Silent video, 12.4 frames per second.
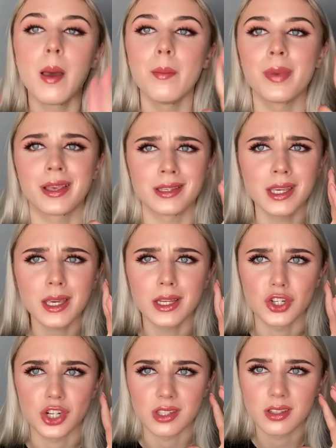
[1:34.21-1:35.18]
because it
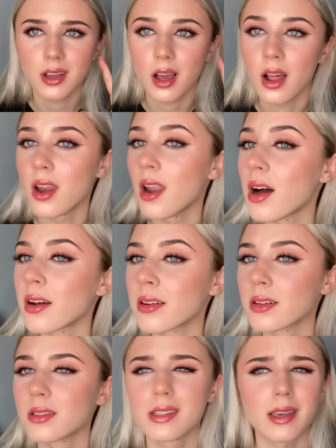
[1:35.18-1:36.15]
just
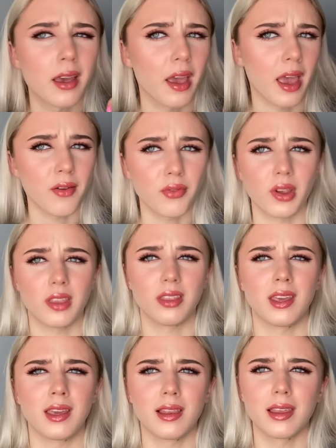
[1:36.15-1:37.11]
clung to everything.